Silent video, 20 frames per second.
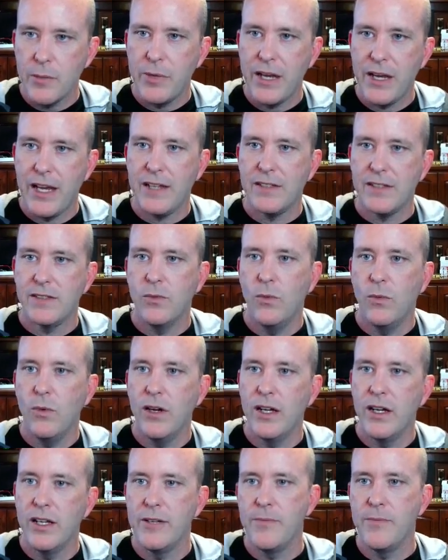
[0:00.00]
pass
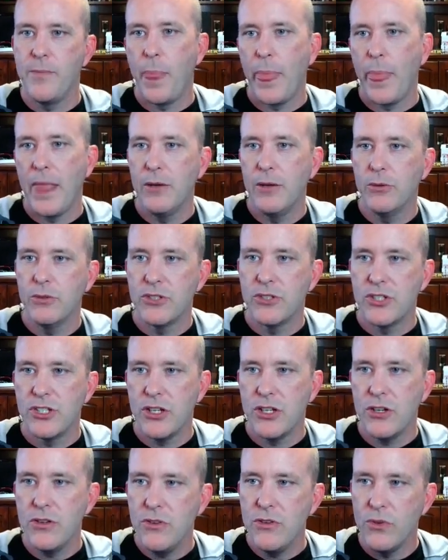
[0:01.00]
1, it will
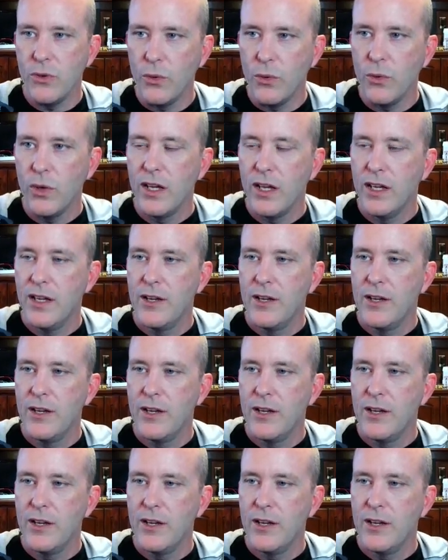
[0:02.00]
show you